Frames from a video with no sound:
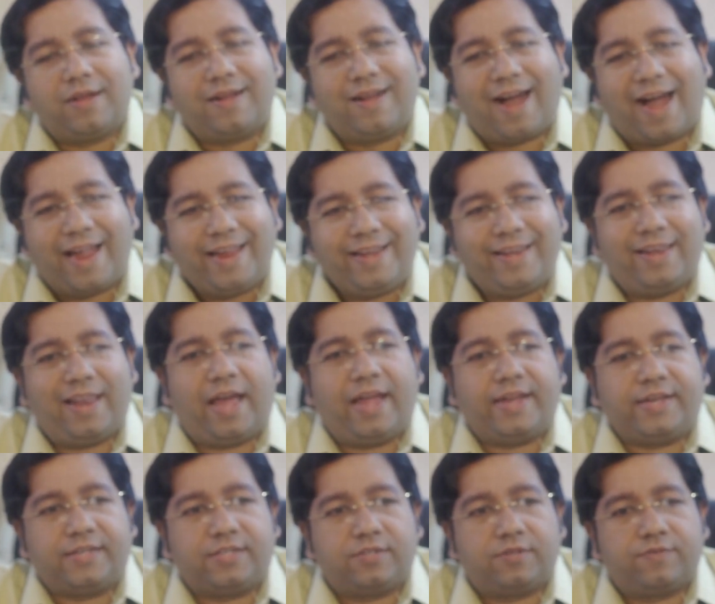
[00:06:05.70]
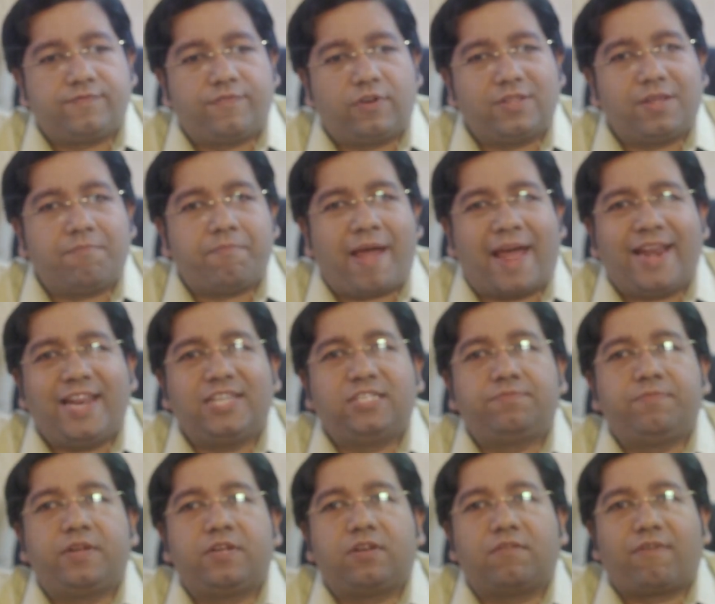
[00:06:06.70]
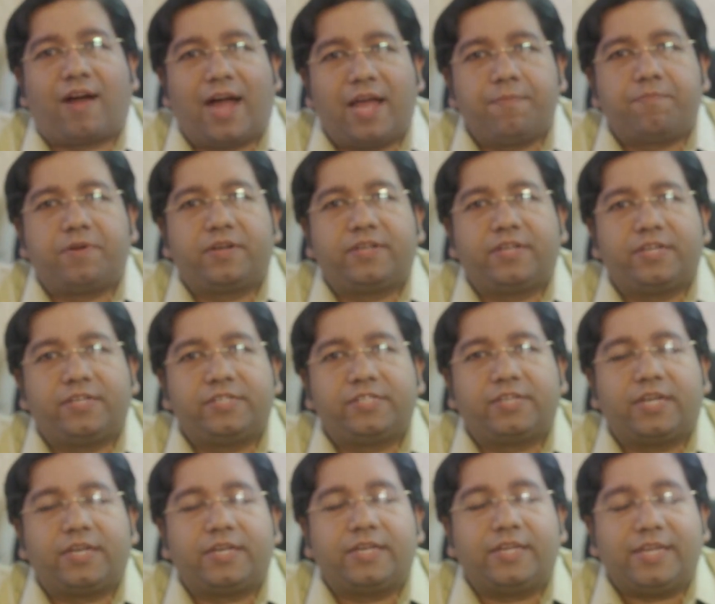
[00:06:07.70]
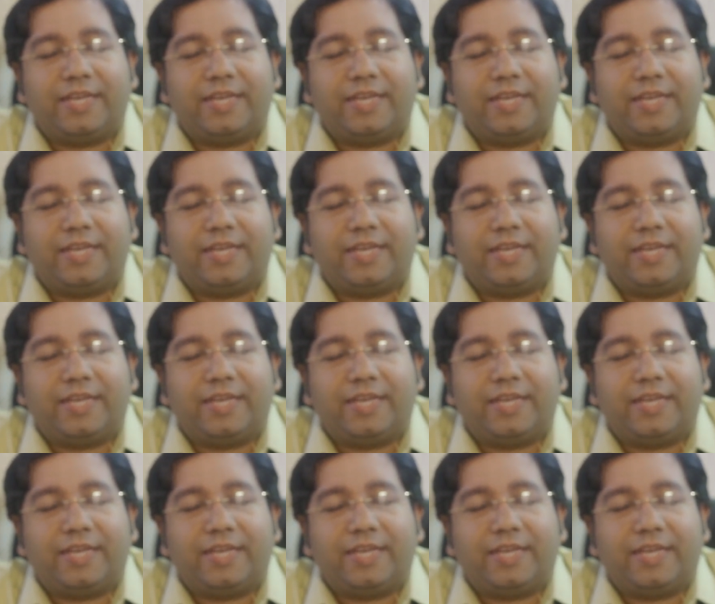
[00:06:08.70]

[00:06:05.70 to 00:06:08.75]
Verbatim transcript: guideline for the management of hypertension